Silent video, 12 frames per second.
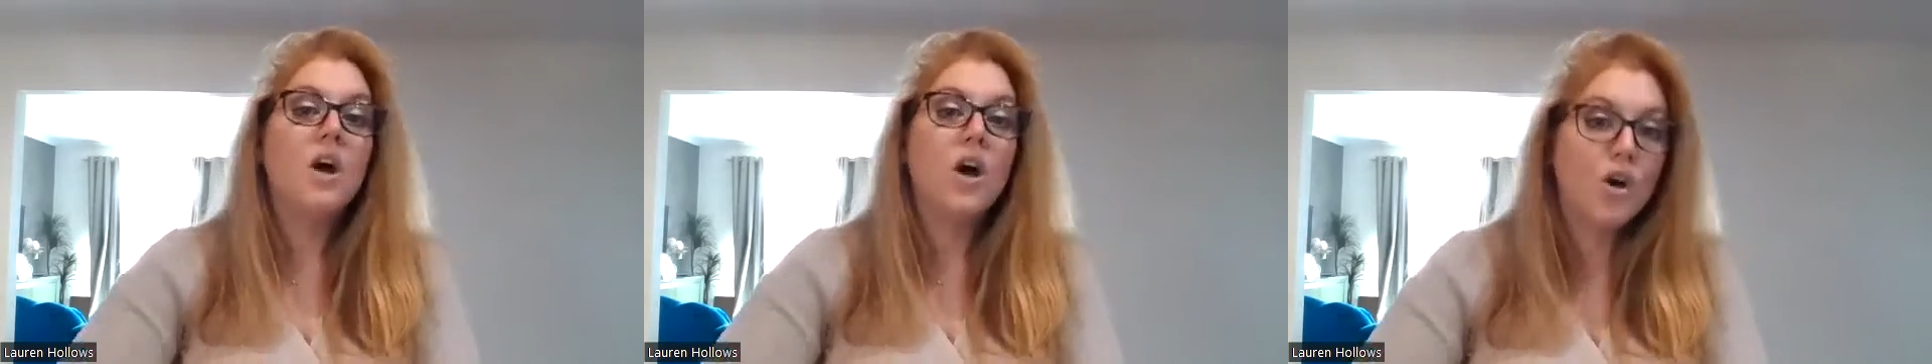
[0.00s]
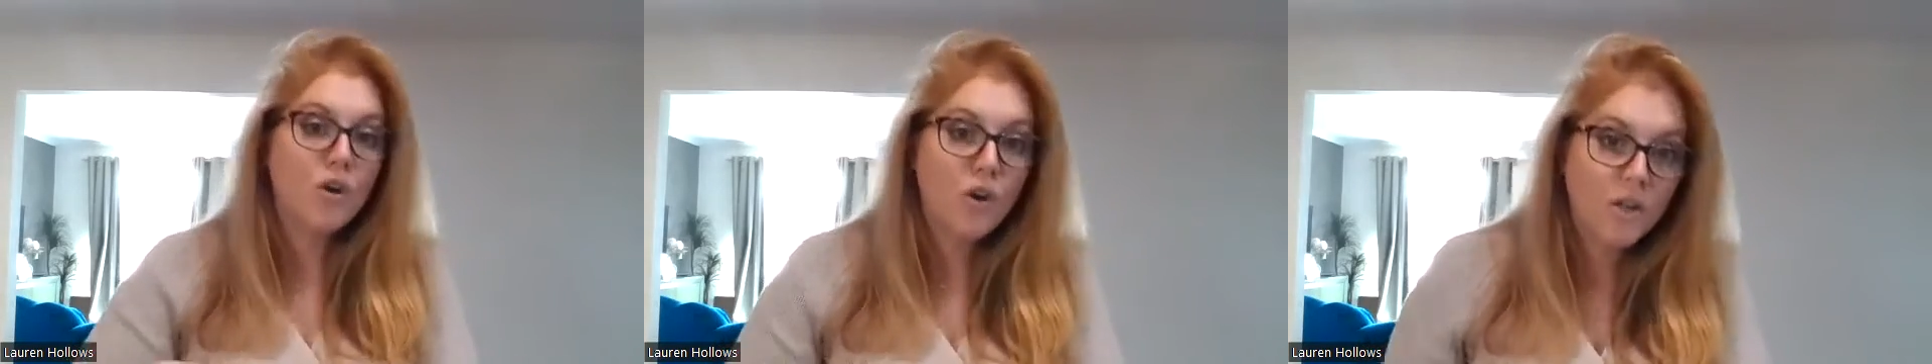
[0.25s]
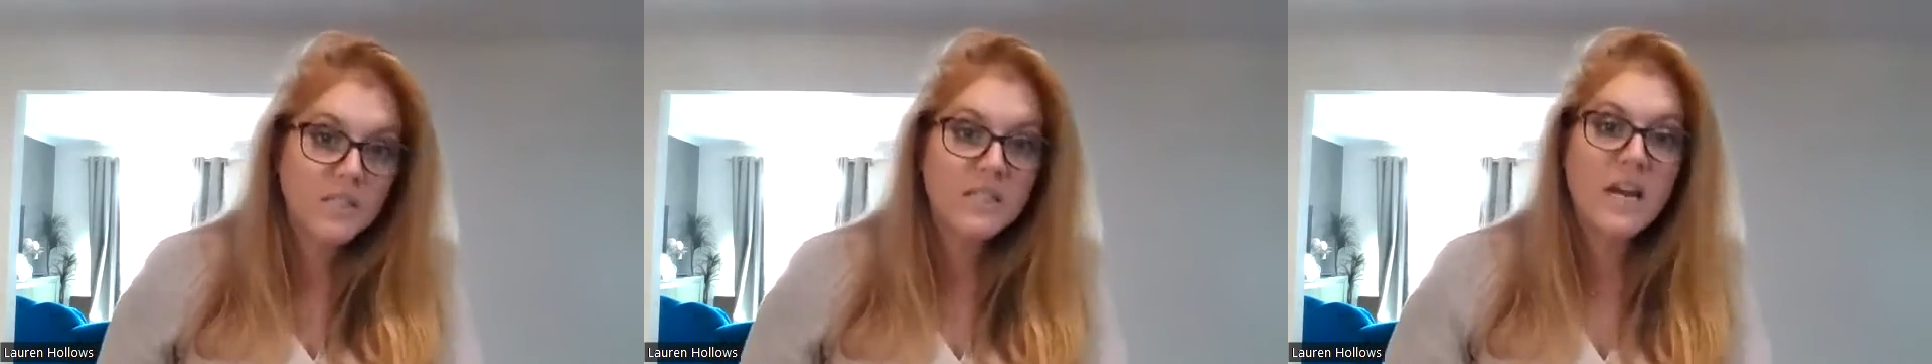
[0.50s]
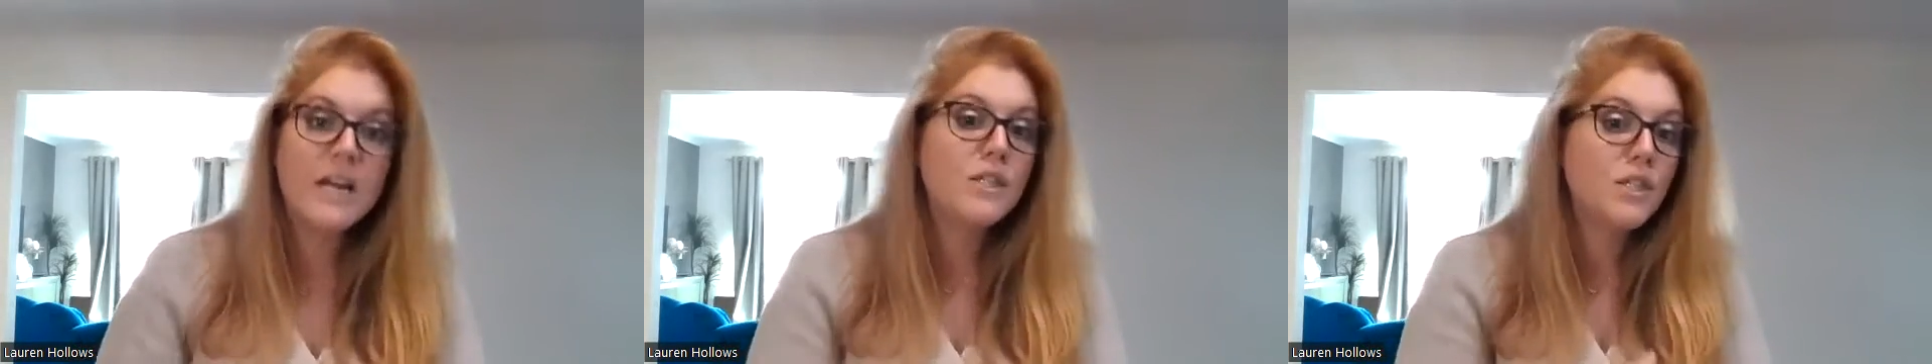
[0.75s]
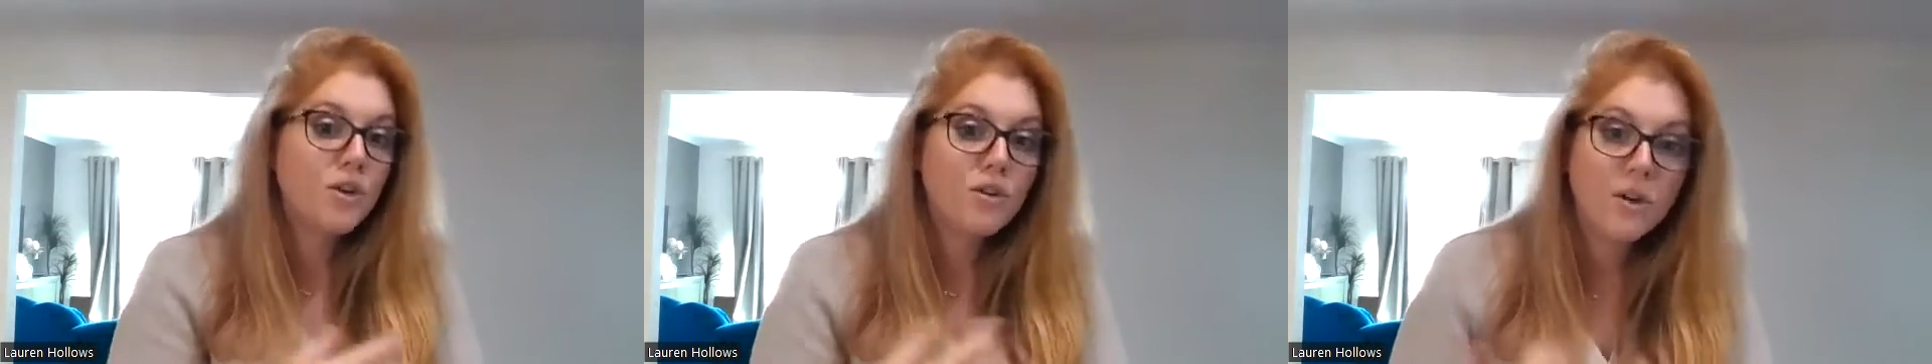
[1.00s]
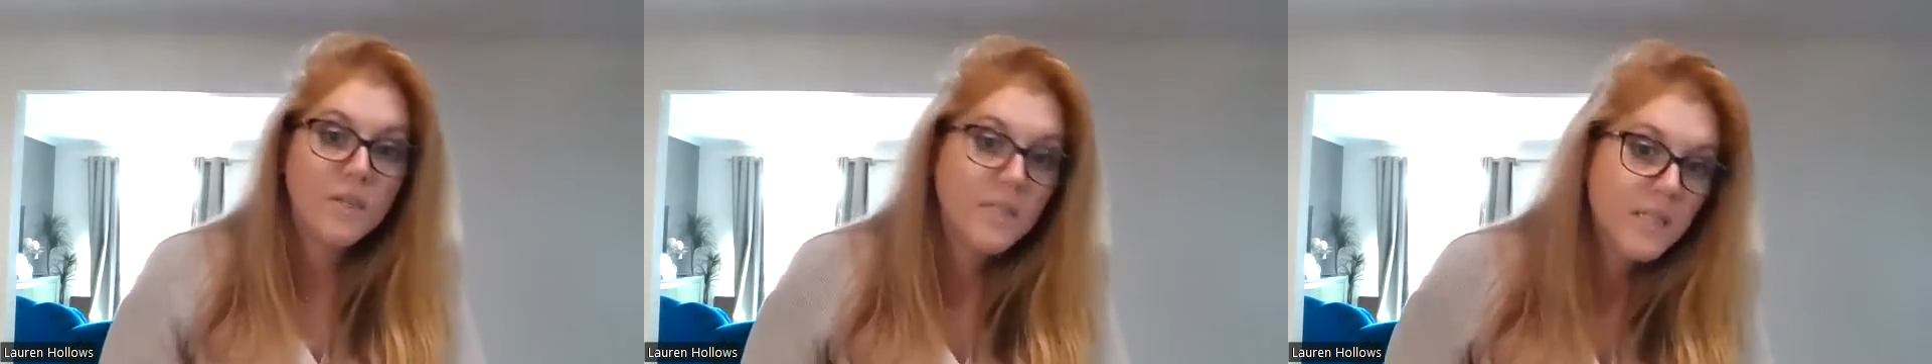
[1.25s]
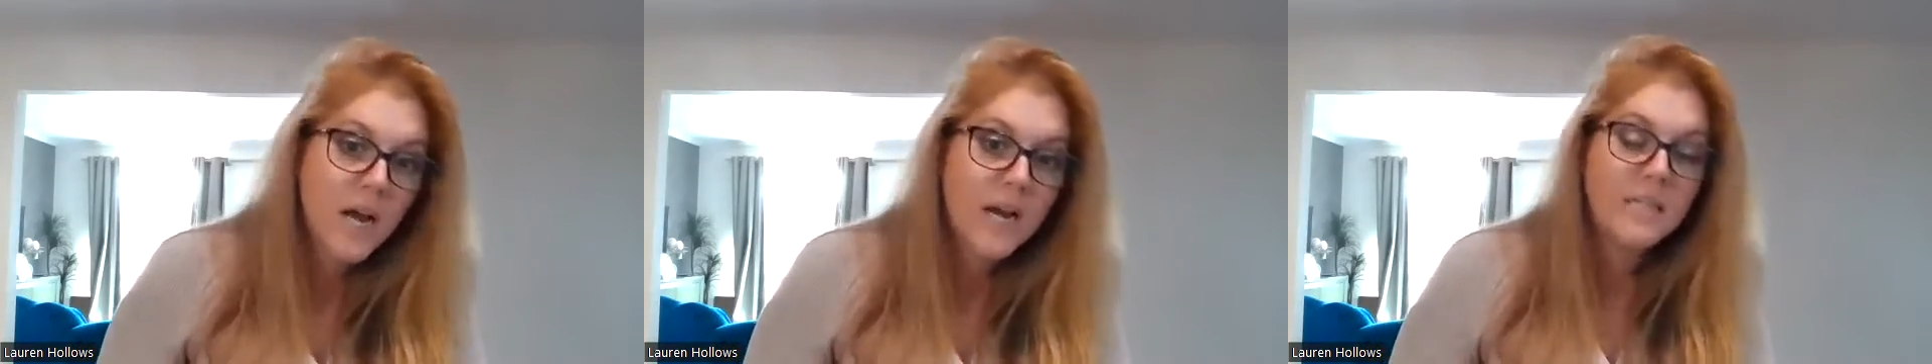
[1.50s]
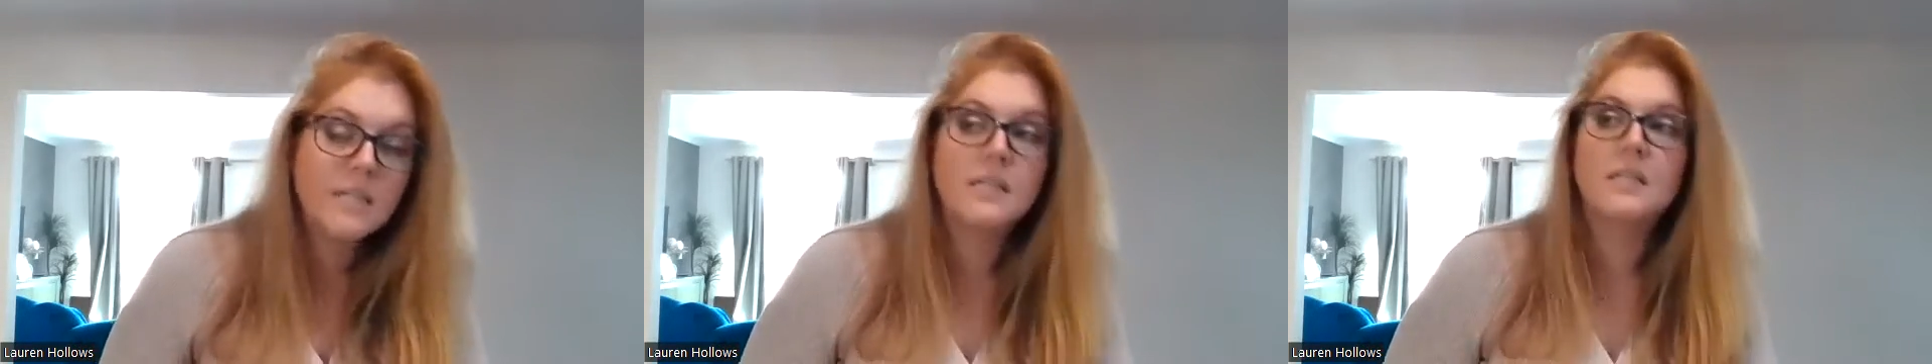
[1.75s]
across states, across
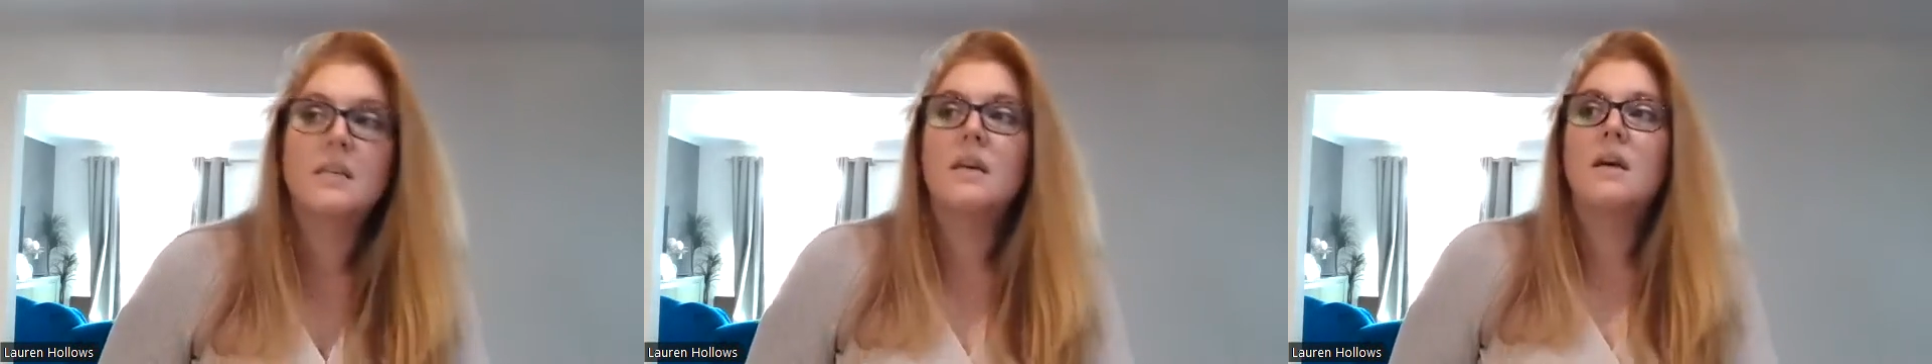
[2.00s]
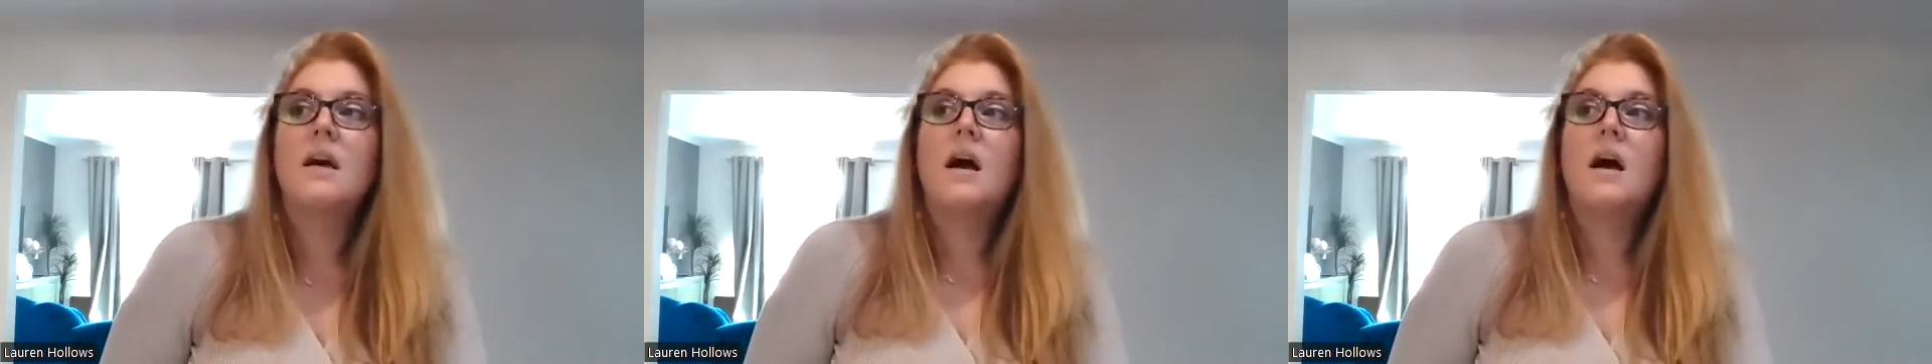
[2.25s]
sites.